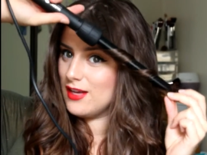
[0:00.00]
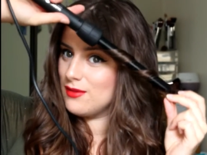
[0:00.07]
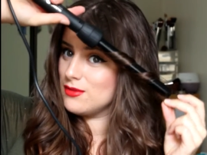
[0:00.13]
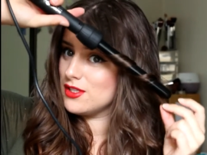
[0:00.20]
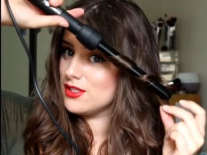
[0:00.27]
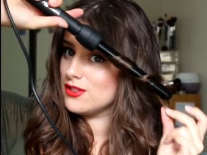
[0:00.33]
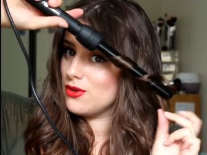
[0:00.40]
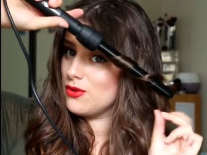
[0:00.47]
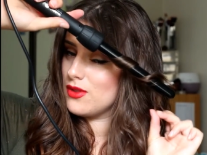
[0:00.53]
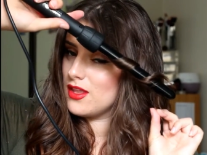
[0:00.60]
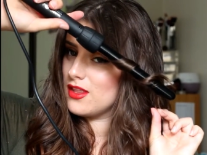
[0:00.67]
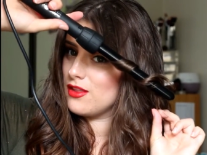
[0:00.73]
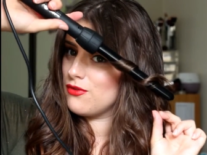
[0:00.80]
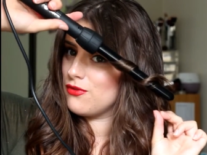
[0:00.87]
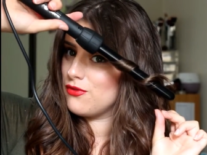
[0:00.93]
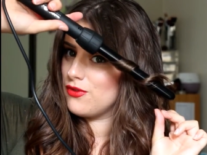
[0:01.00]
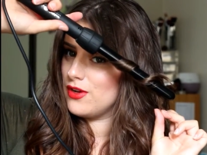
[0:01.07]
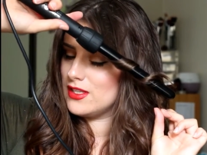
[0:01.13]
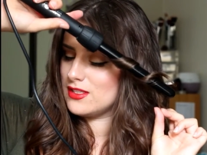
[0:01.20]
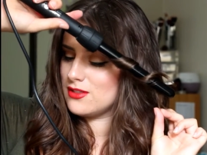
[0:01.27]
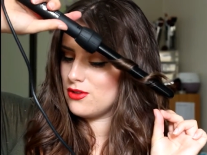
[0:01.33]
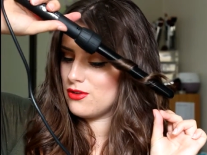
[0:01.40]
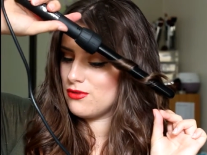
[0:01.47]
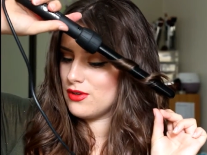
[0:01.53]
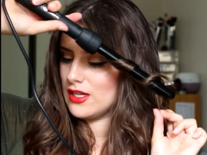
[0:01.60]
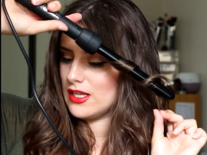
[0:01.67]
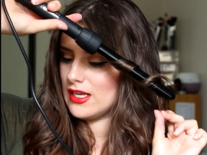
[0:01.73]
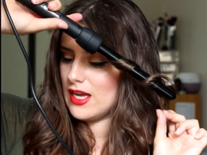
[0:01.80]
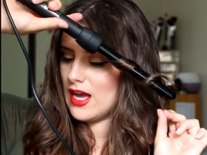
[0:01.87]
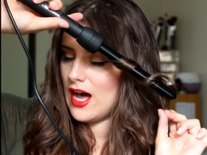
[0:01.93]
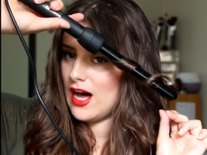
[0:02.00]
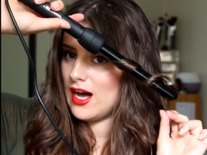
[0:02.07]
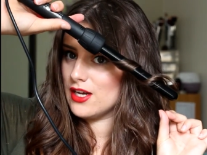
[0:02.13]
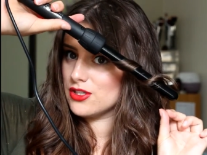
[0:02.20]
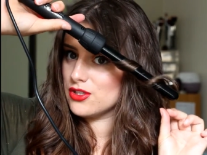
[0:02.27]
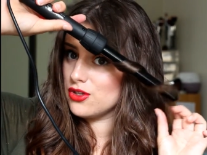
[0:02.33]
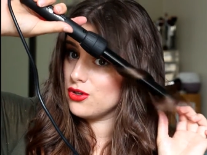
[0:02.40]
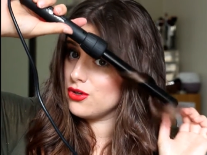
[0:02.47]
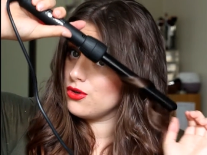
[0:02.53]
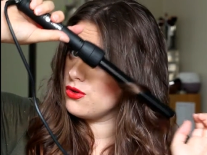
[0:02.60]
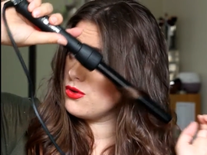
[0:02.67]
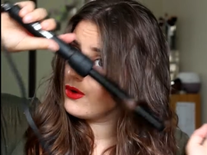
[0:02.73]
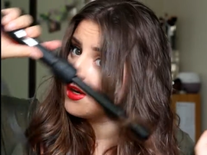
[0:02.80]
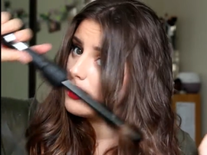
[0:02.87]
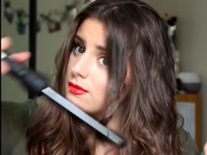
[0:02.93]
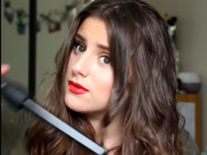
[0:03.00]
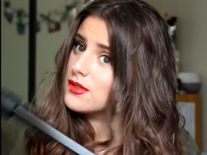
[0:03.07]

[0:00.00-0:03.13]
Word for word: um, just so that the, it's not a really harsh curl and I'm